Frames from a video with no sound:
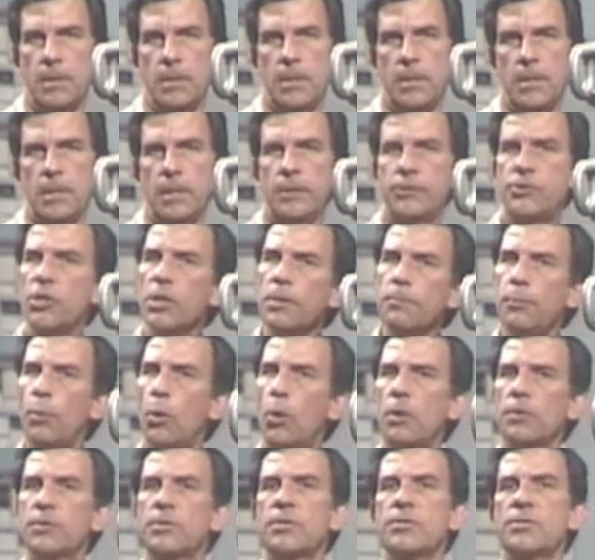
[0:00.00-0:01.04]
A gin
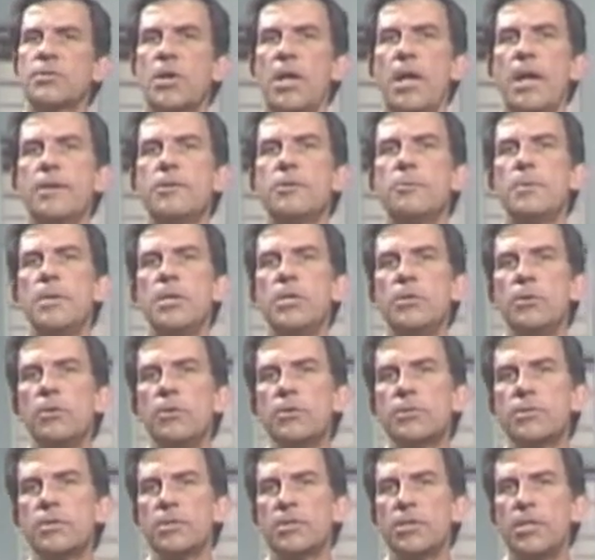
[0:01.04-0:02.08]
pole is designed to be
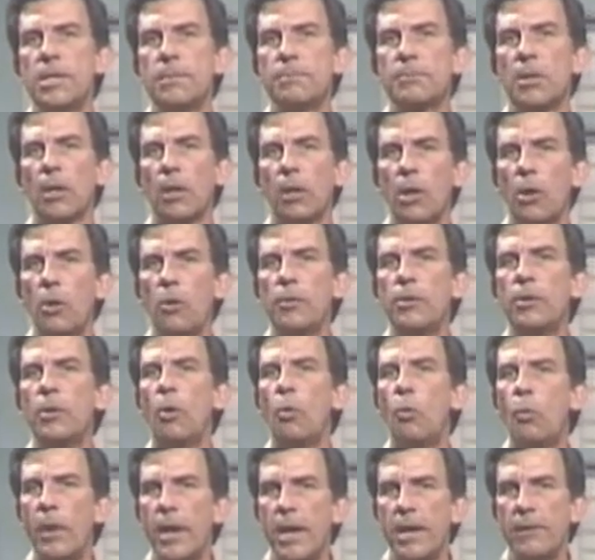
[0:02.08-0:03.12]
used to keep the load
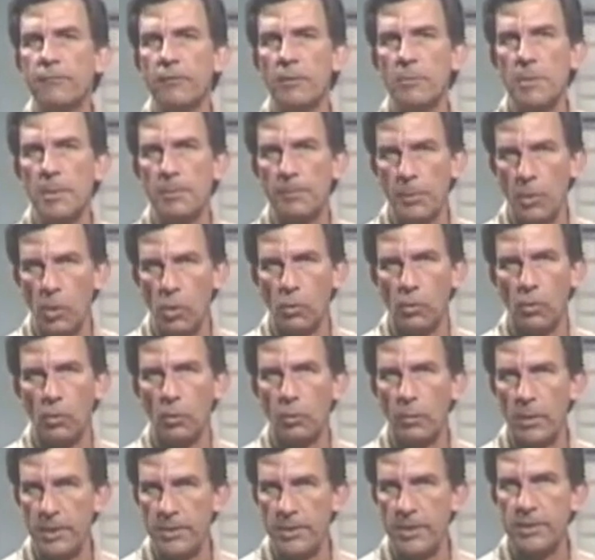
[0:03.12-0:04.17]
away from the
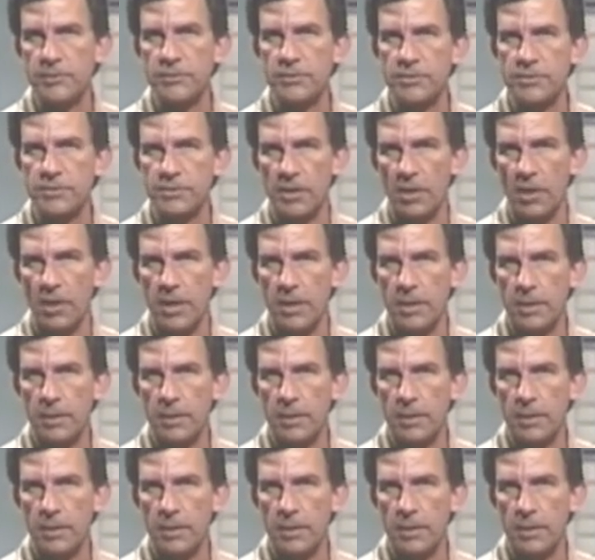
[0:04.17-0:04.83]
pole when necessary.